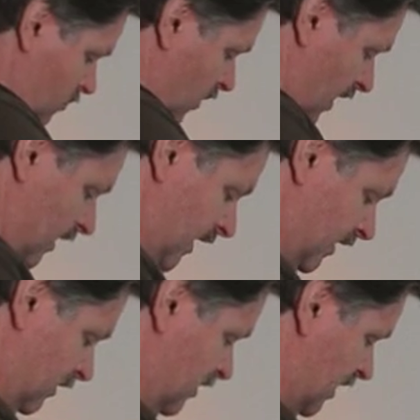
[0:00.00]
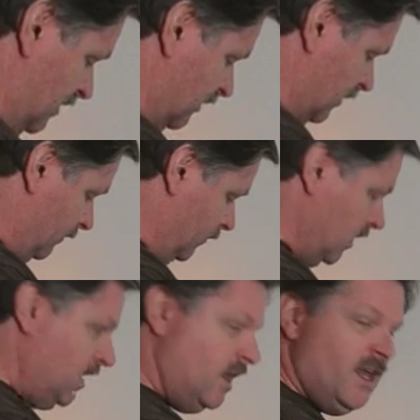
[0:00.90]
when I like the taste of them,
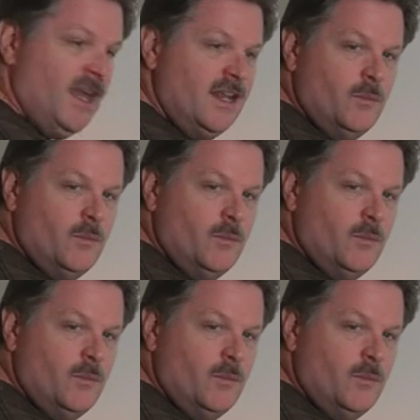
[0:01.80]
and